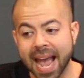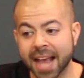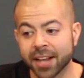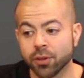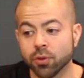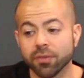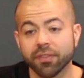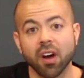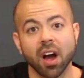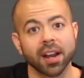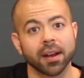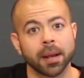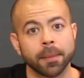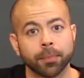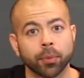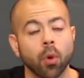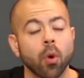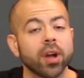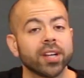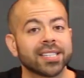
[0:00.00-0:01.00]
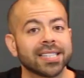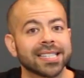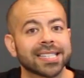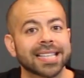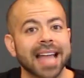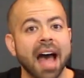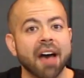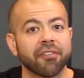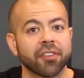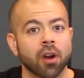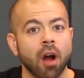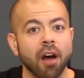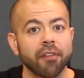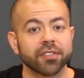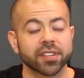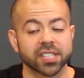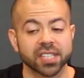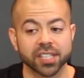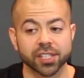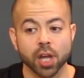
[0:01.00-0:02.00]
and you've got employees and staff and
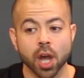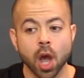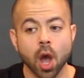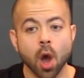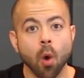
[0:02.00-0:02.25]
offices,